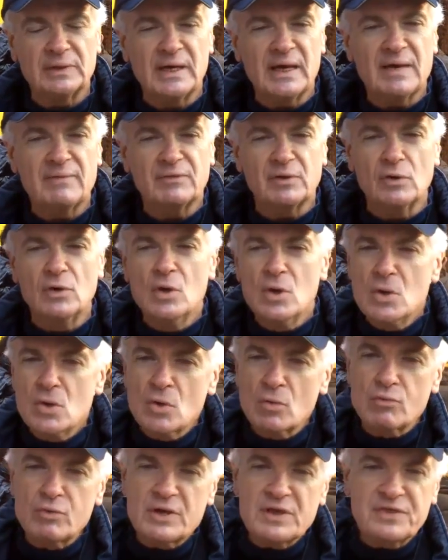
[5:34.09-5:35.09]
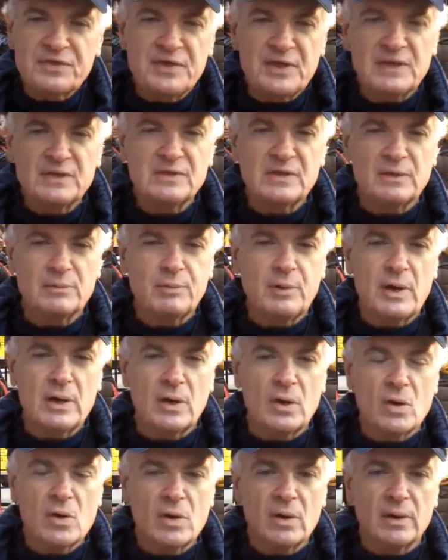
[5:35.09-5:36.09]
They have to rethink their
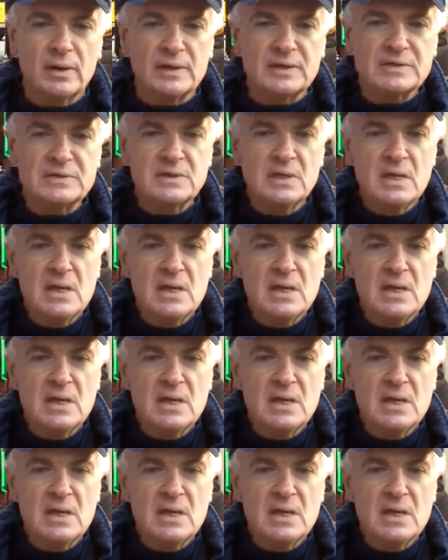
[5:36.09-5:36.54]
priorities.